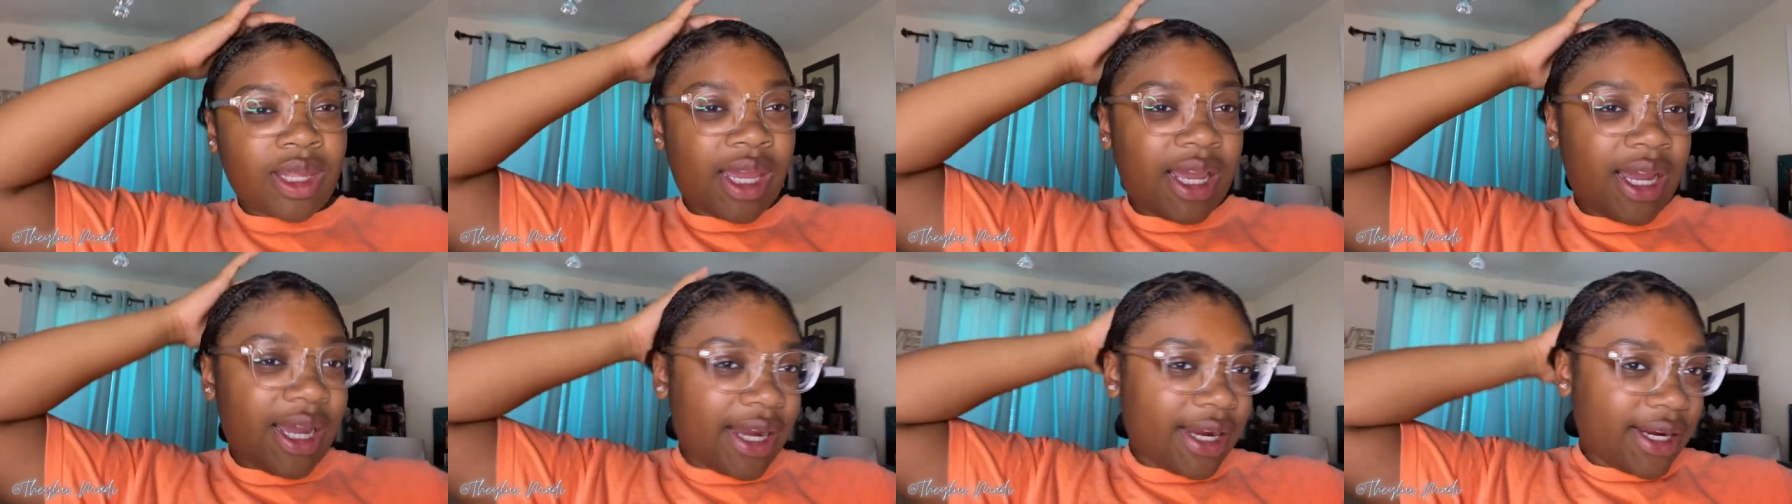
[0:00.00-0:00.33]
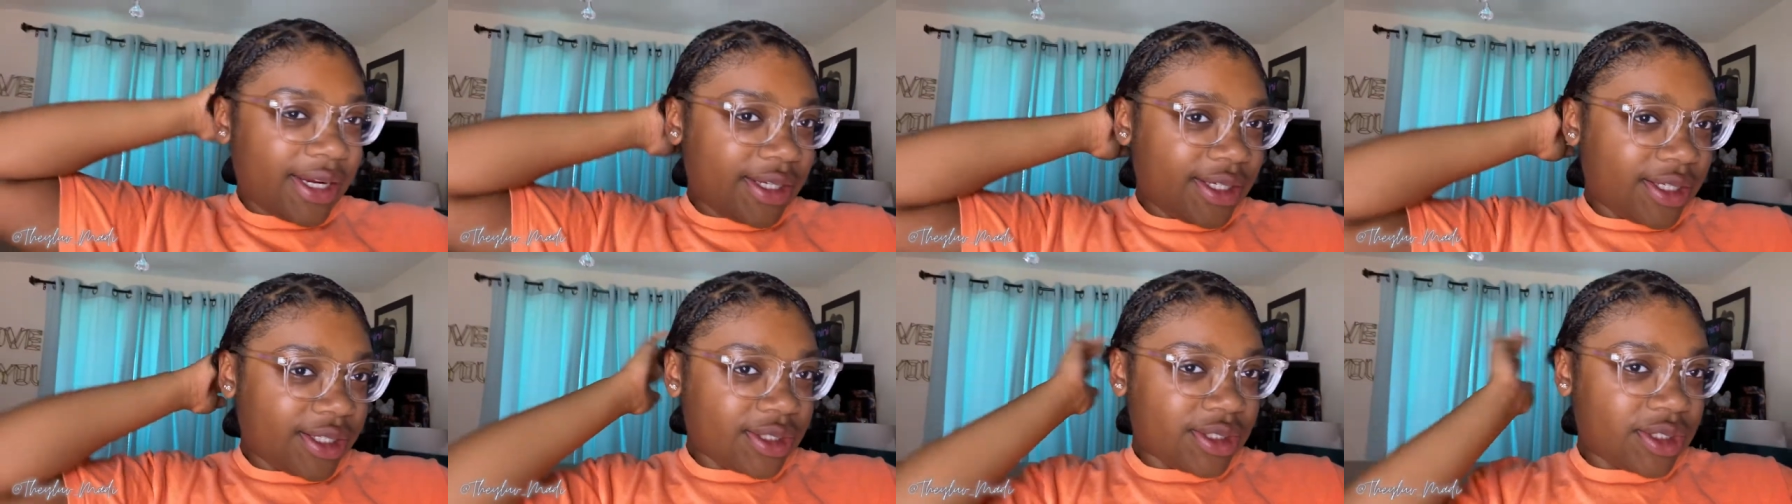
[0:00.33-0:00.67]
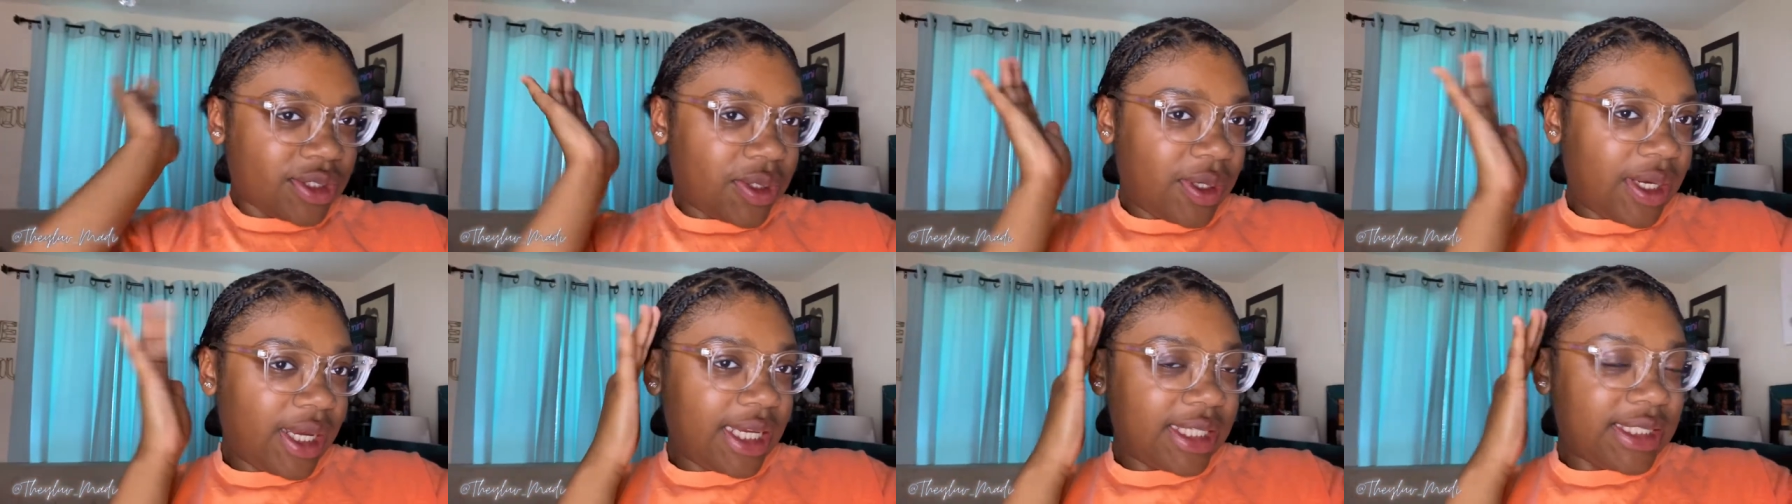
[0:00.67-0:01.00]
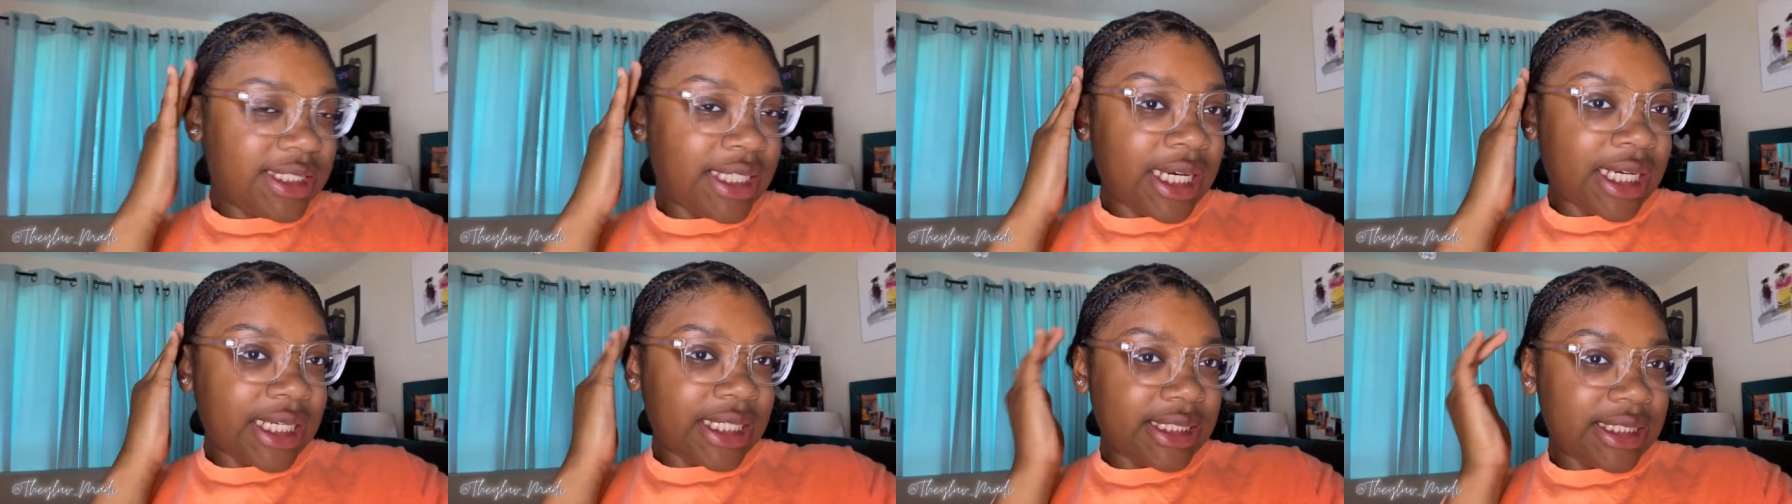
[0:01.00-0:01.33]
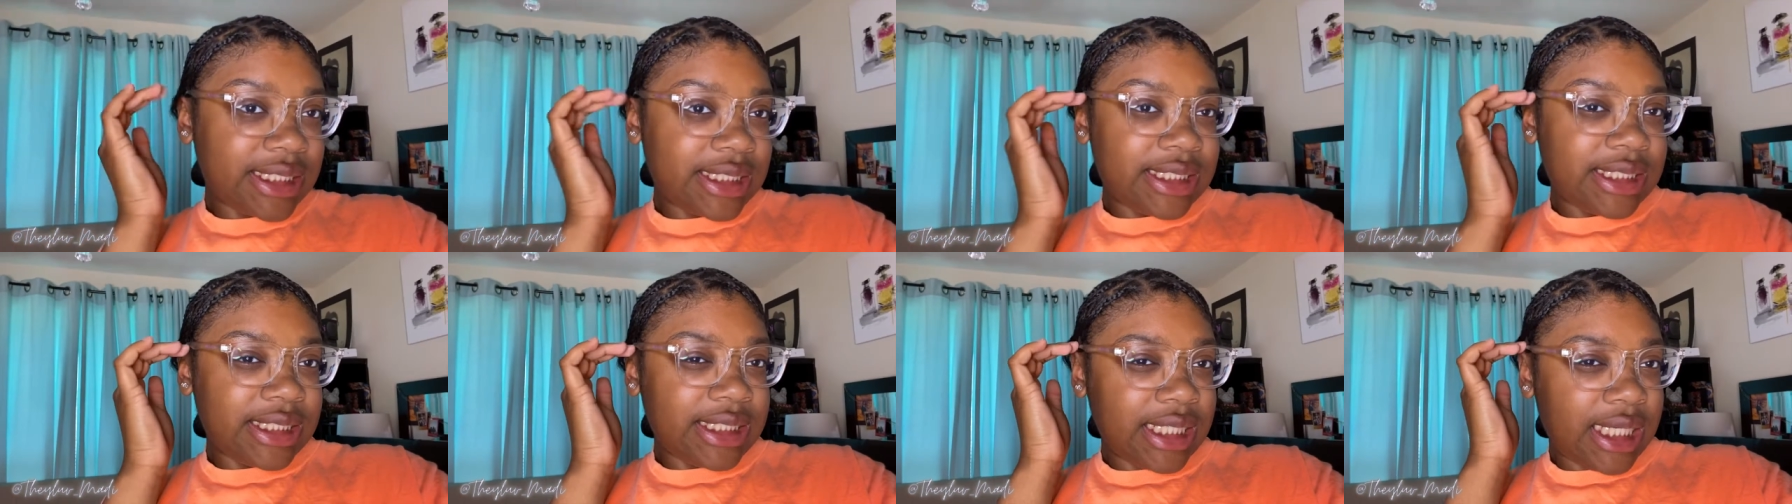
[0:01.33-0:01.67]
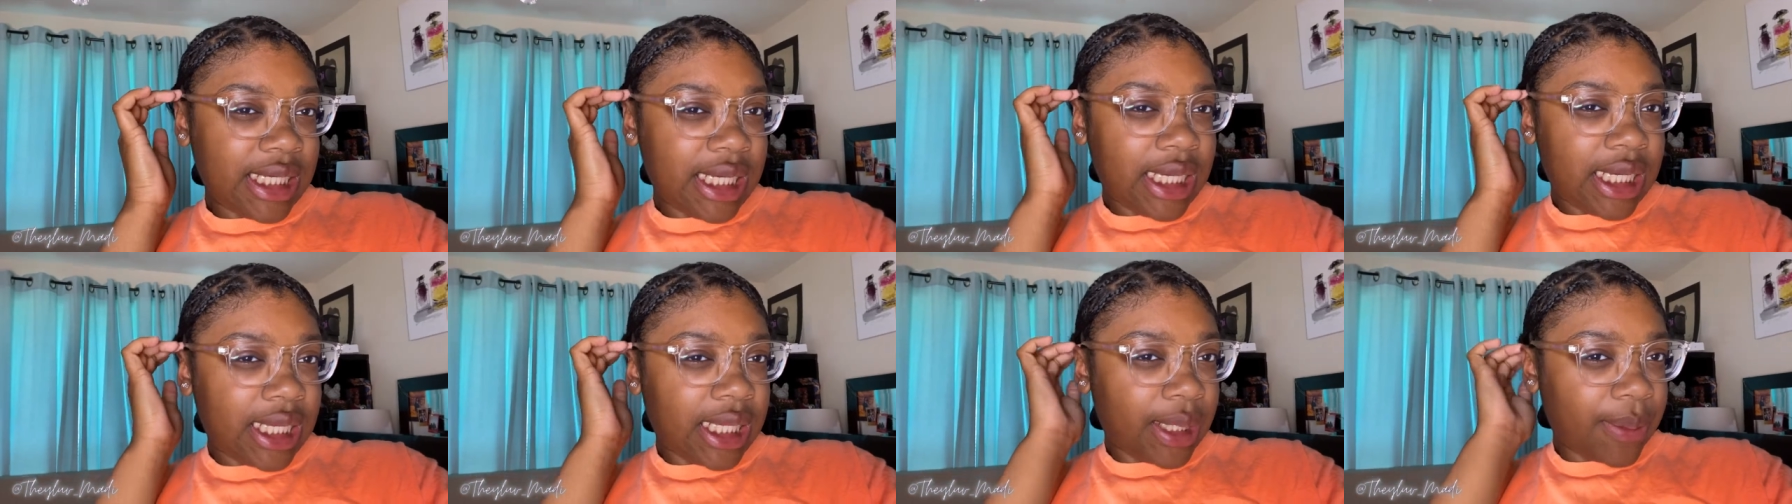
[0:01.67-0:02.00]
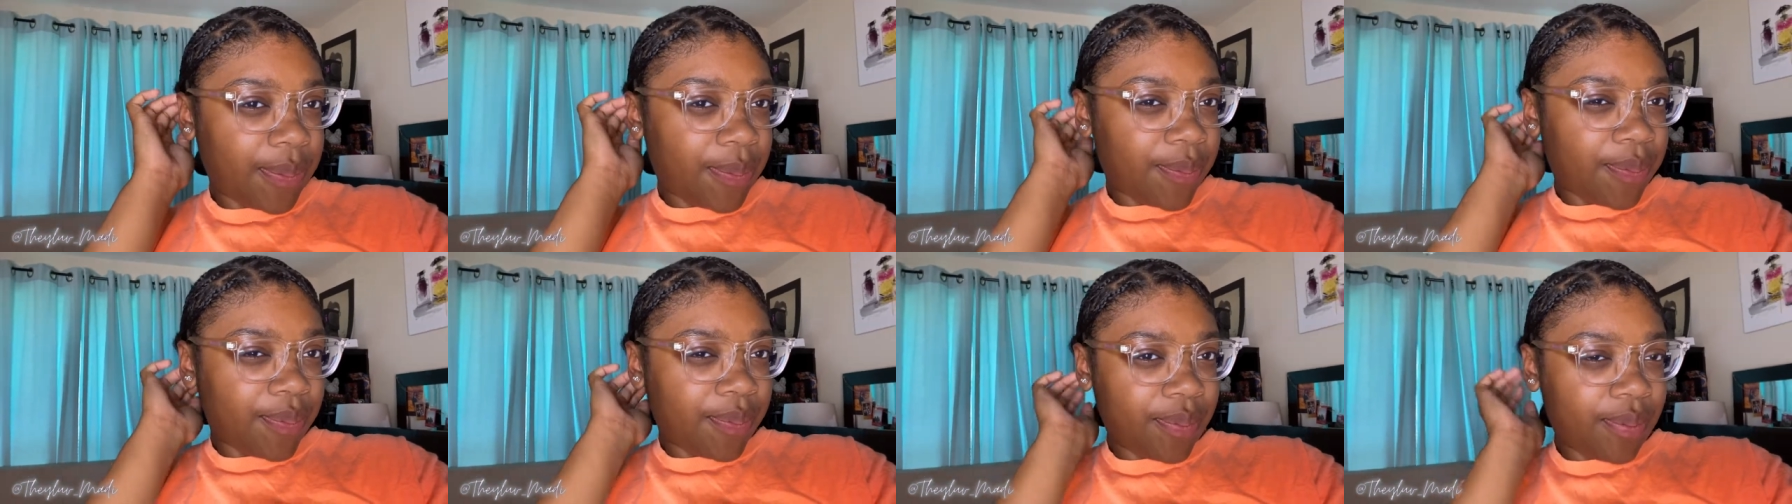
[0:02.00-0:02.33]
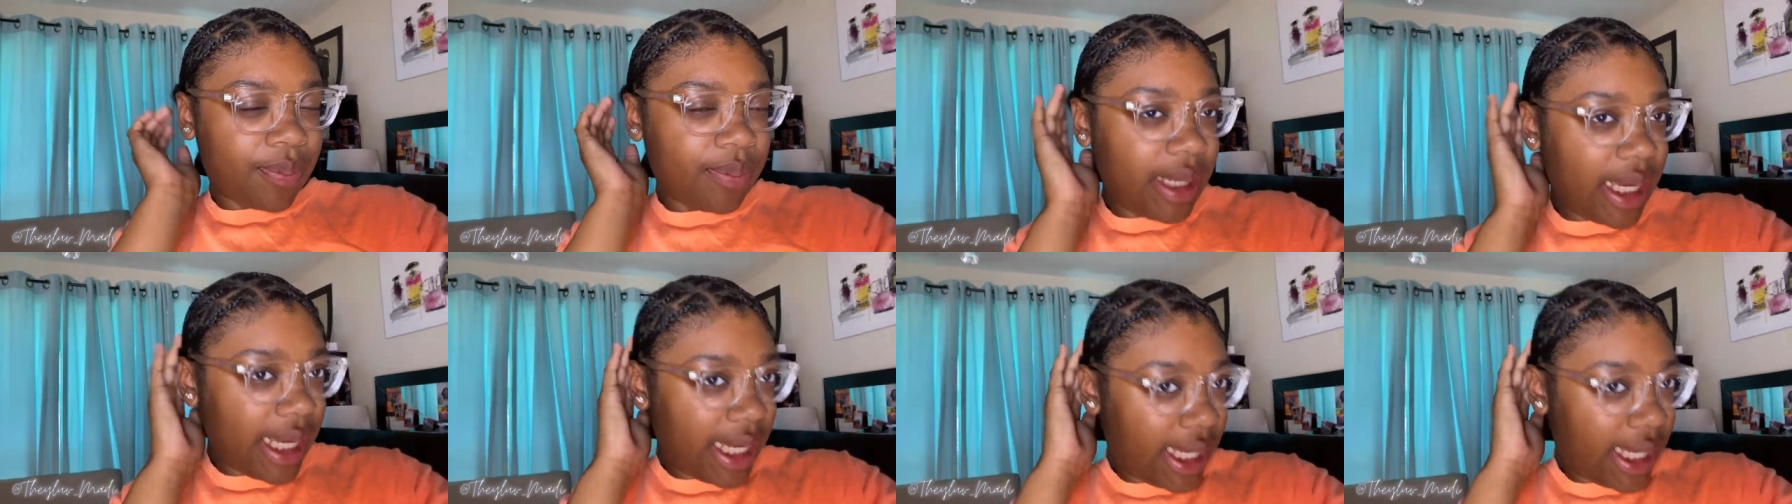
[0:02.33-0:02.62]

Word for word: Alright, y'all, so as y'all can see, my